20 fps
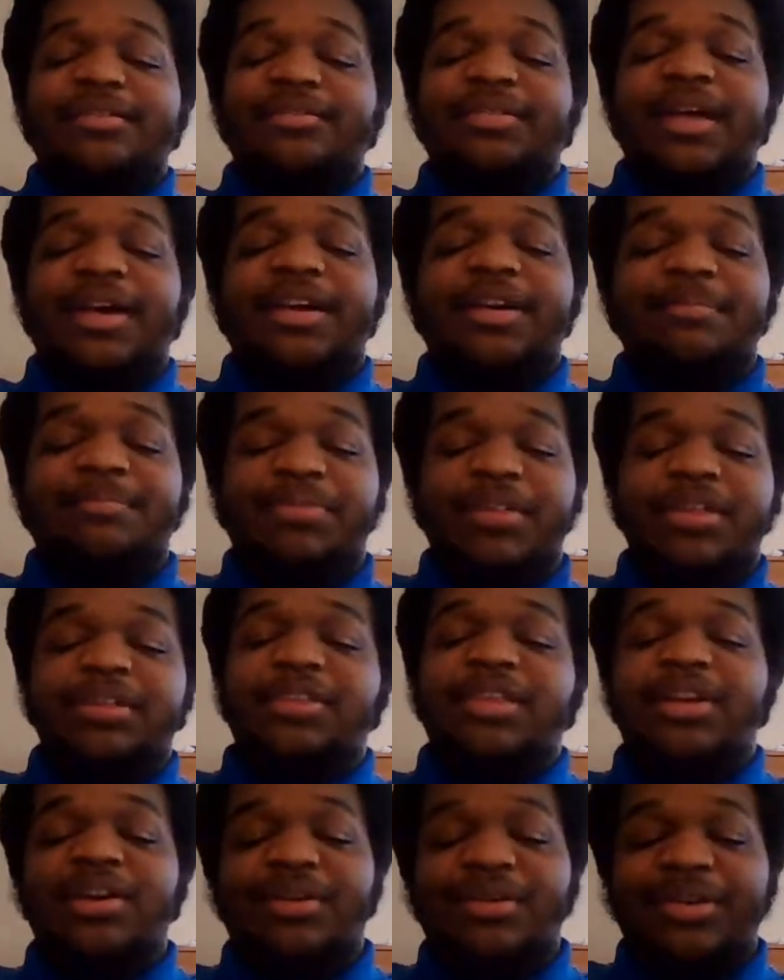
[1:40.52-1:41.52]
like,
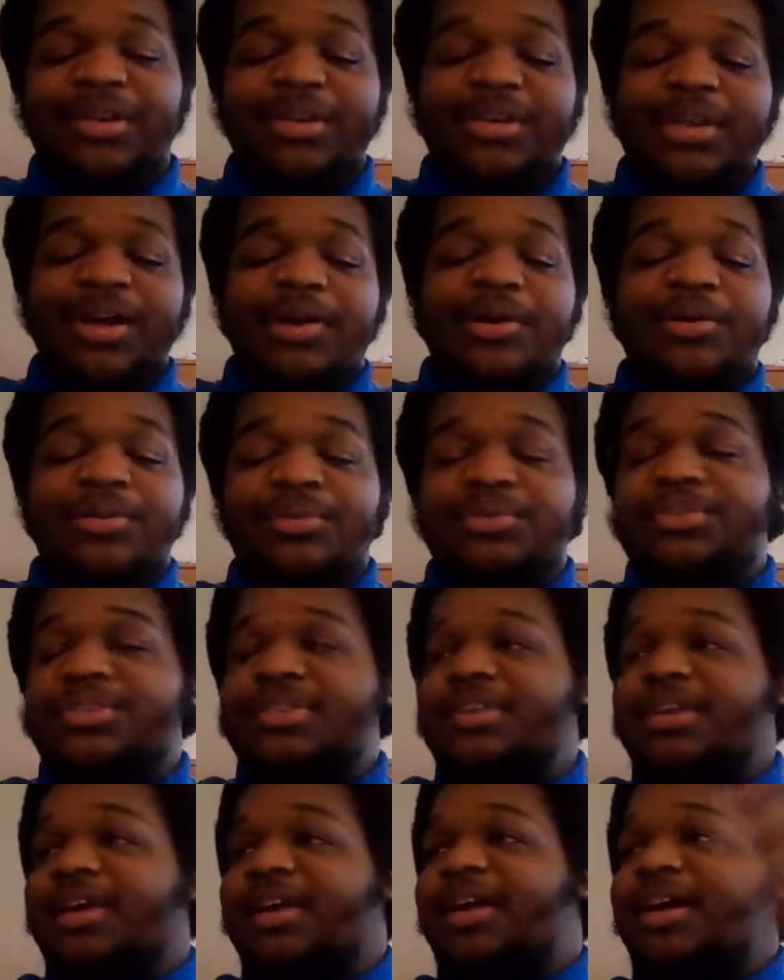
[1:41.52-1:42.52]
completely on the nose
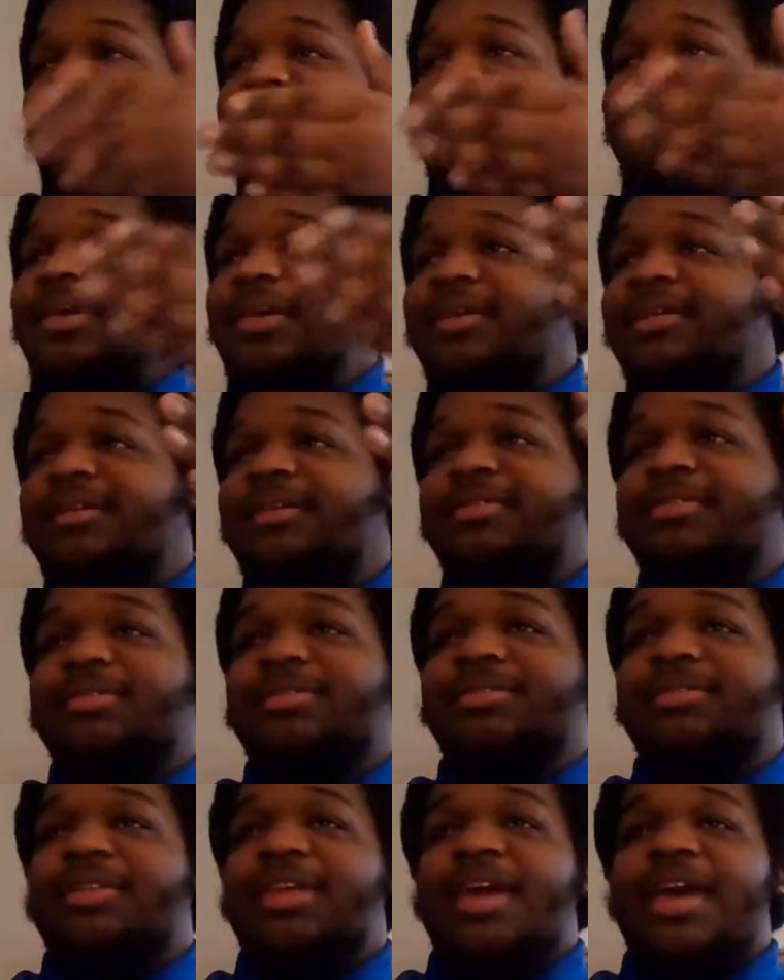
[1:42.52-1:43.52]
to the comic
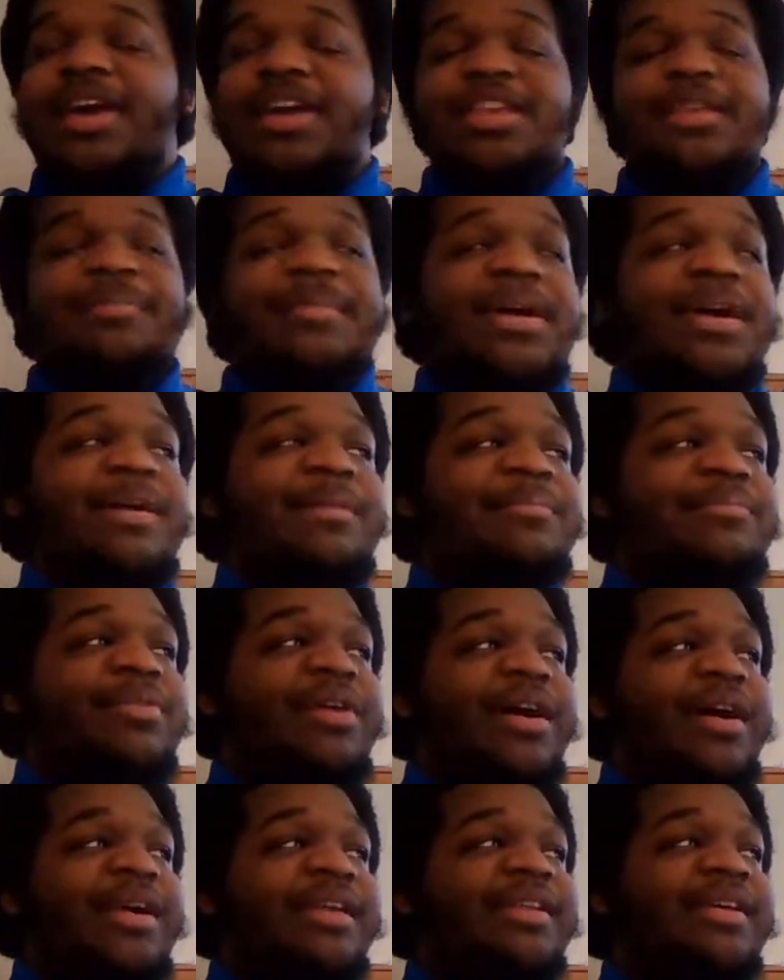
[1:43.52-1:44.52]
to anime,
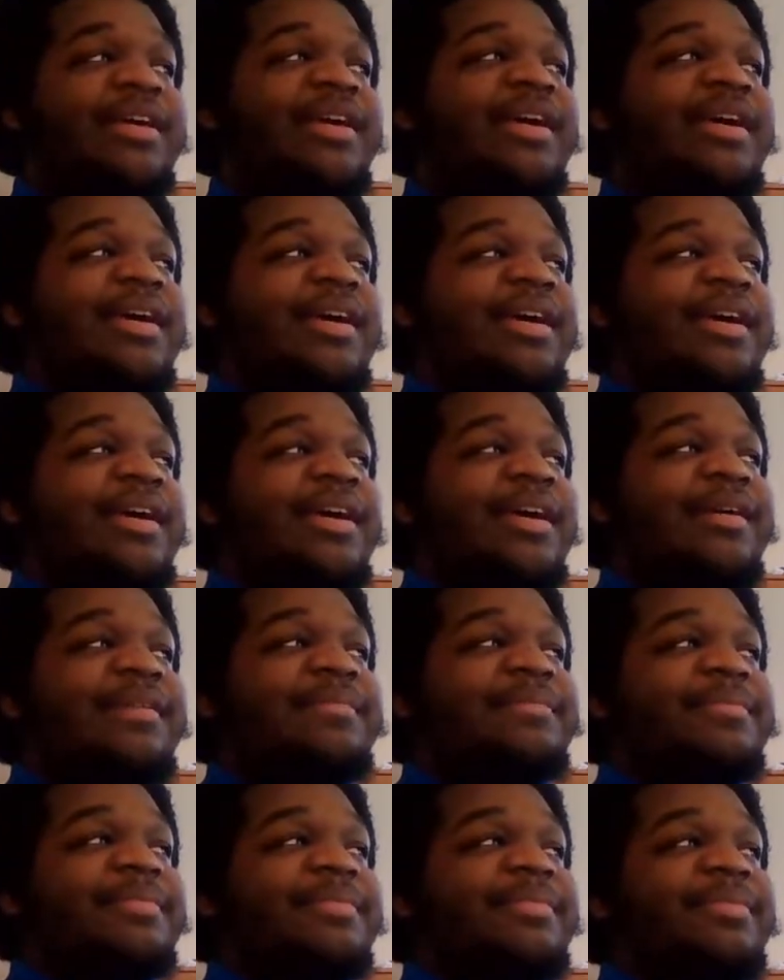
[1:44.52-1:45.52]
but
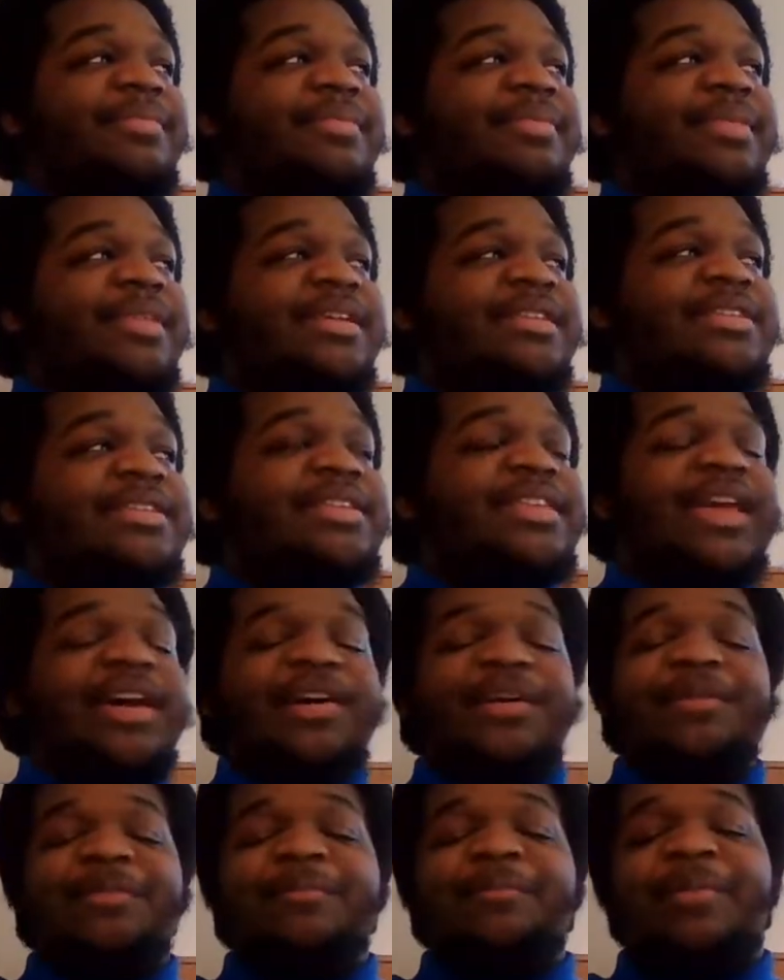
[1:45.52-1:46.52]
it
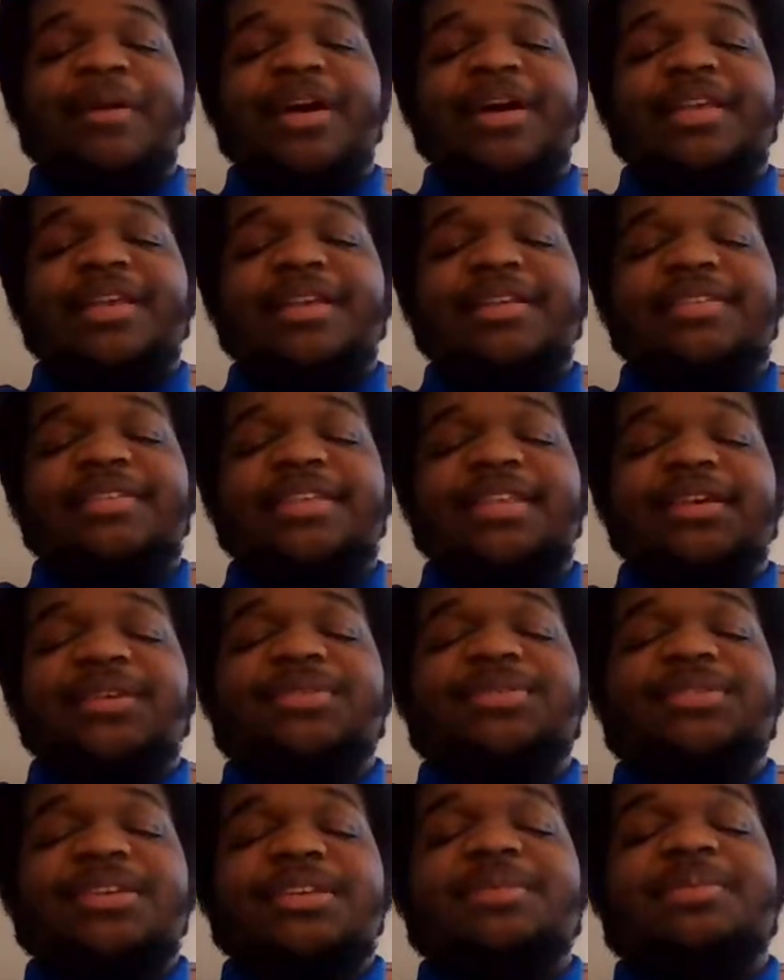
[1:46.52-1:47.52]

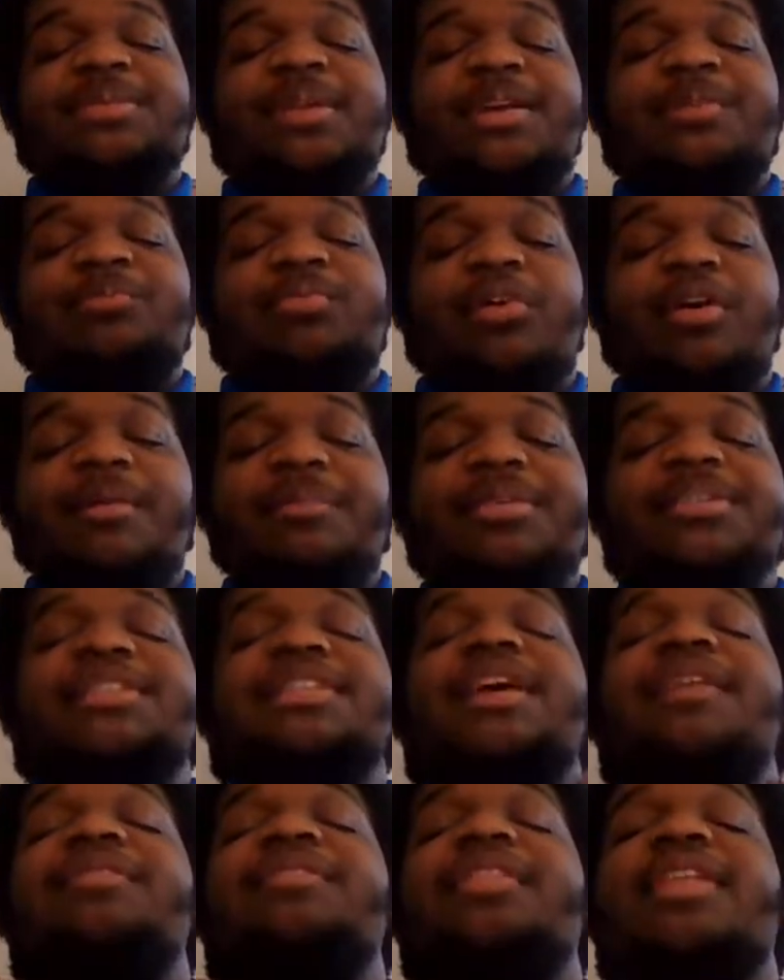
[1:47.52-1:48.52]
still seems like
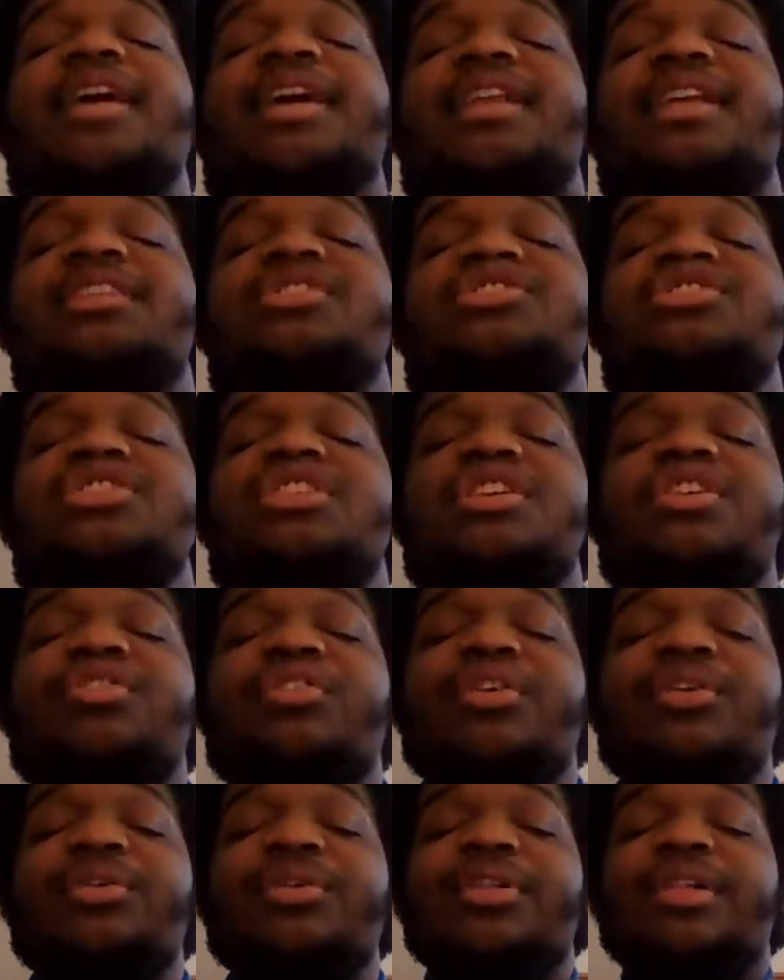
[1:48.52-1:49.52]
Promised Neverland in
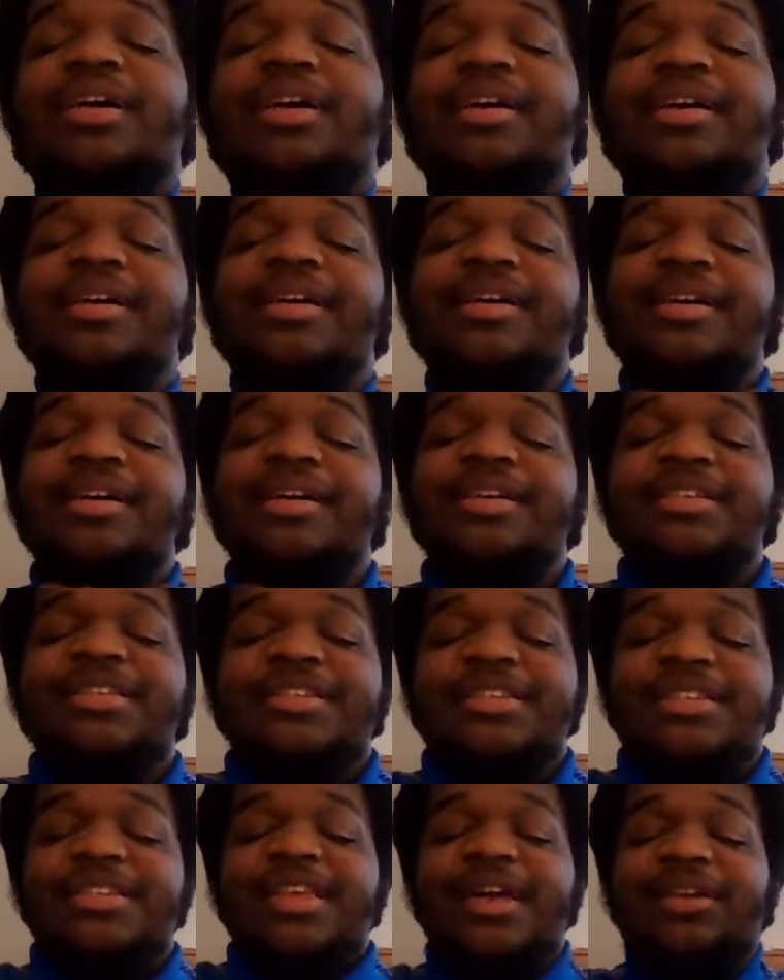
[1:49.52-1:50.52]
general, it
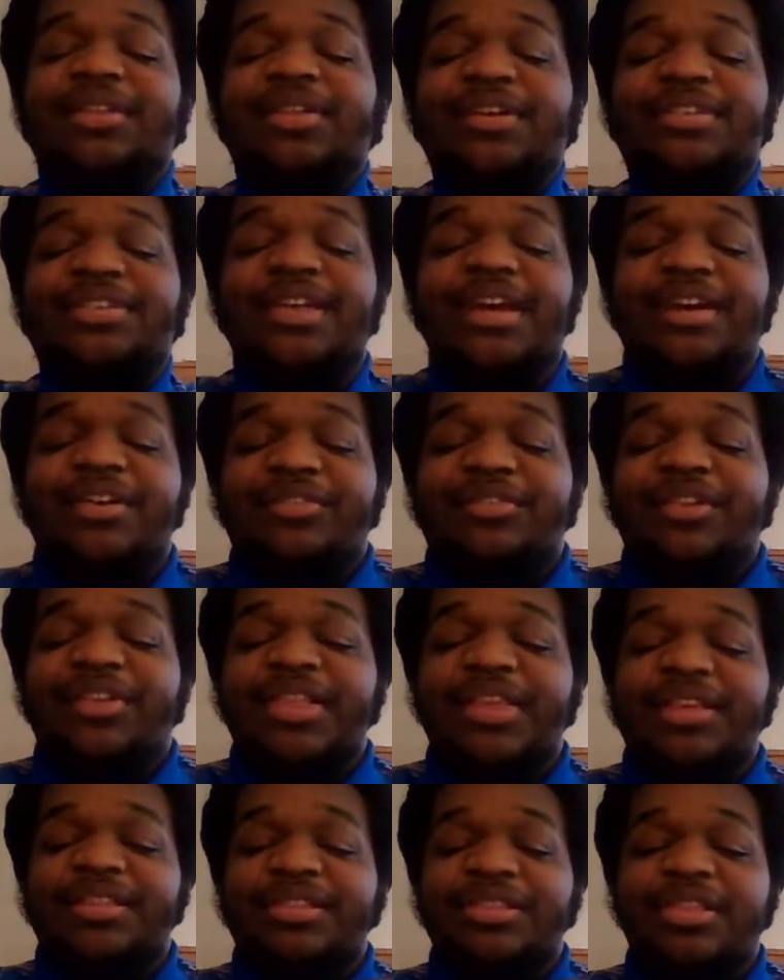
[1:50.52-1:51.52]
just still looks like a
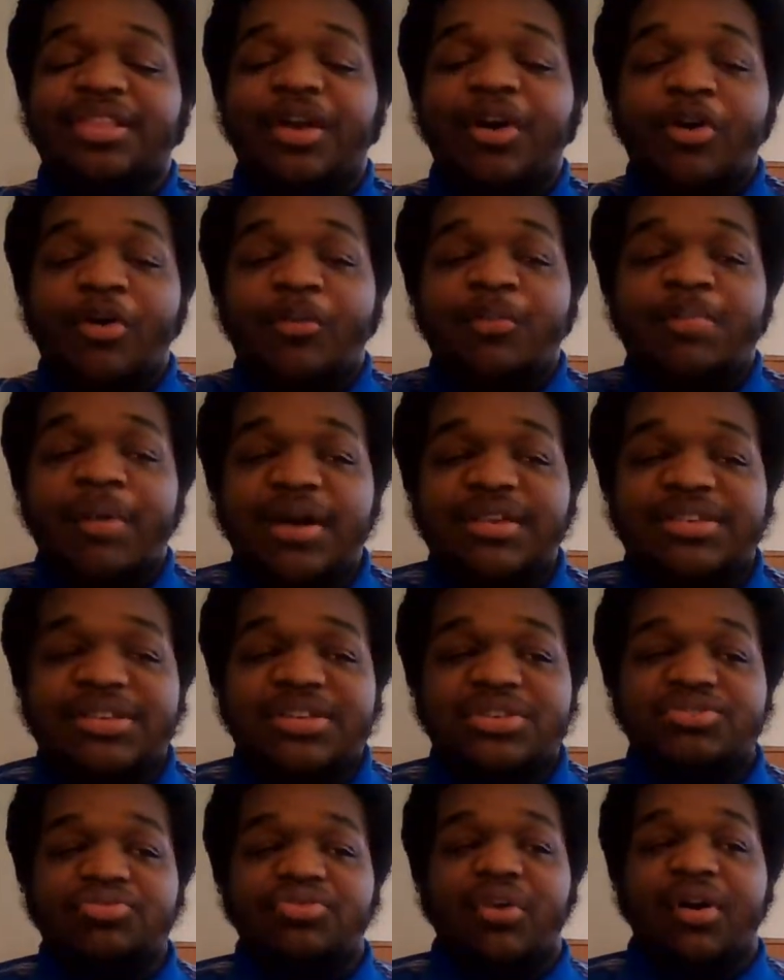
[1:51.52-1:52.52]
really
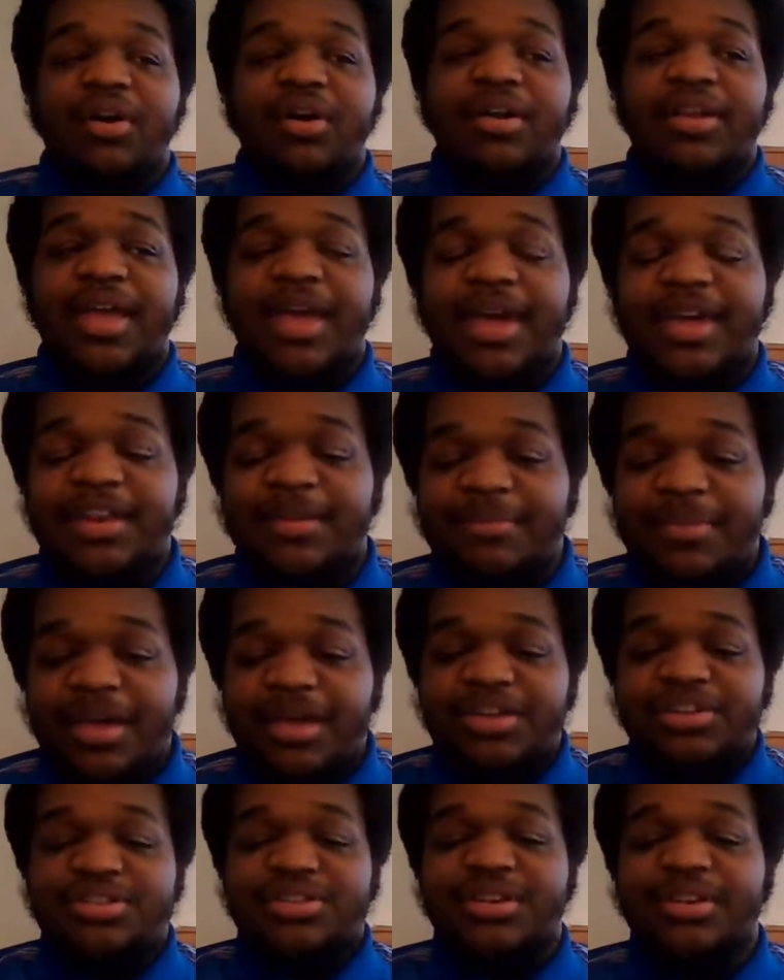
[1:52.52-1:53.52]
low-budget drawn
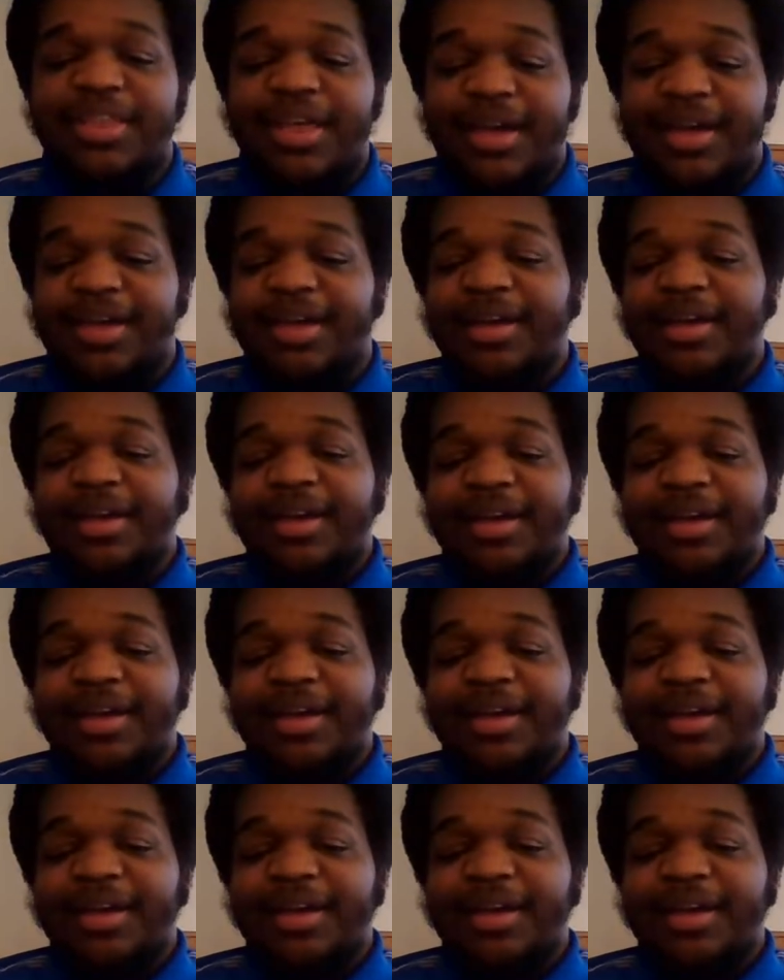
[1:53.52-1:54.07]
animation. Like,